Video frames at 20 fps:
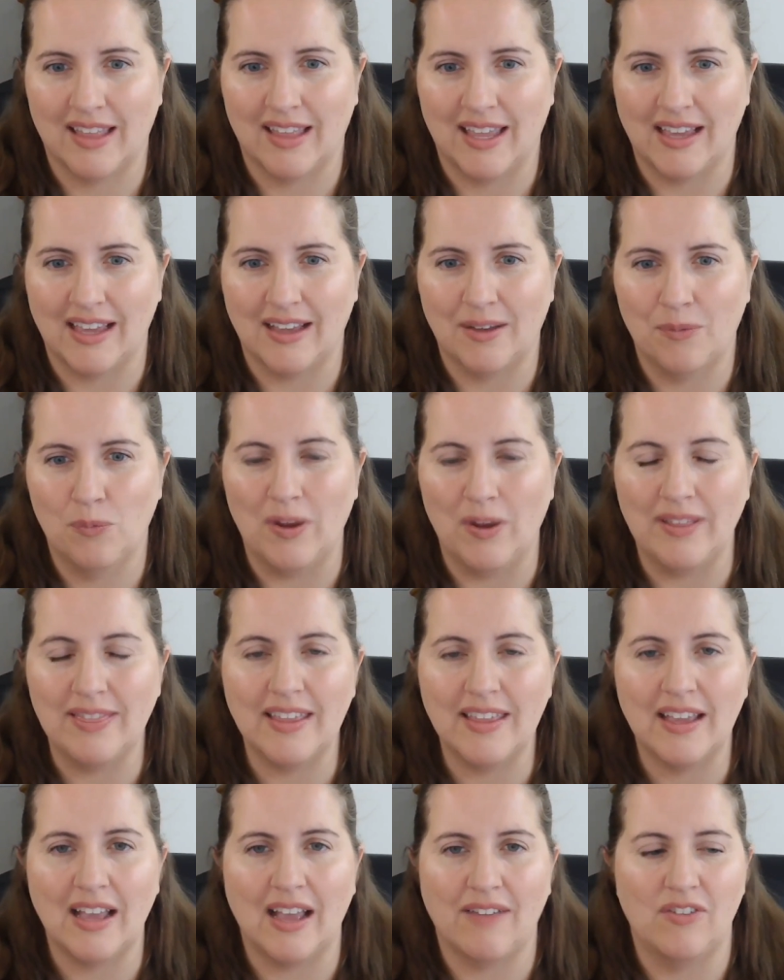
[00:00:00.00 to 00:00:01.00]
Like,
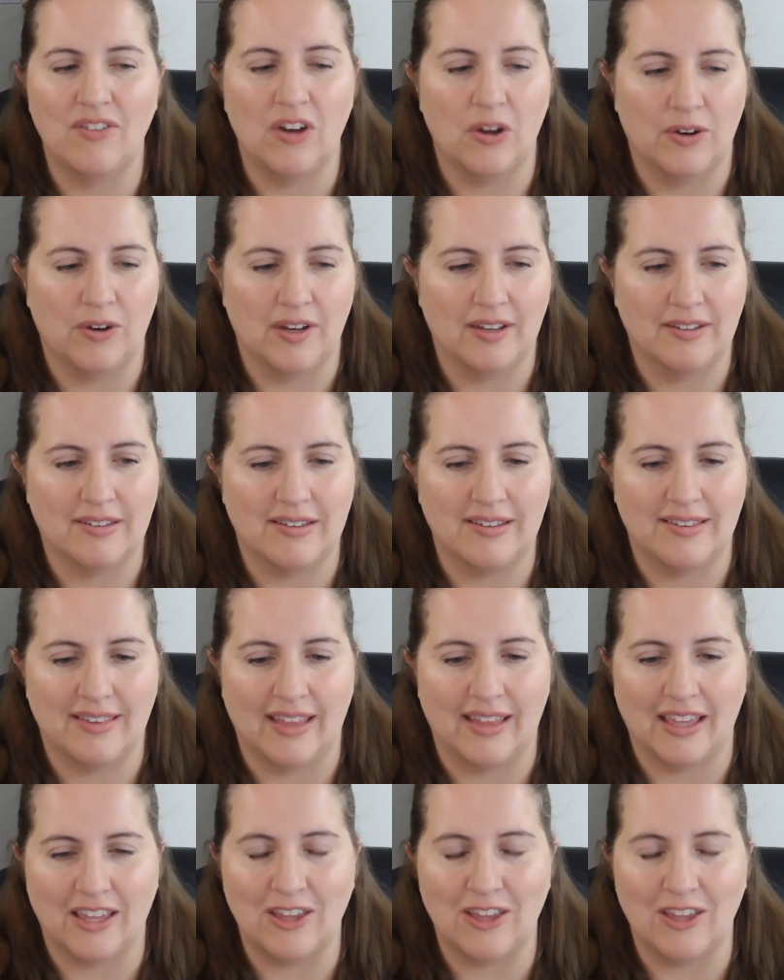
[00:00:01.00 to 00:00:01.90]
one thing I've noticed is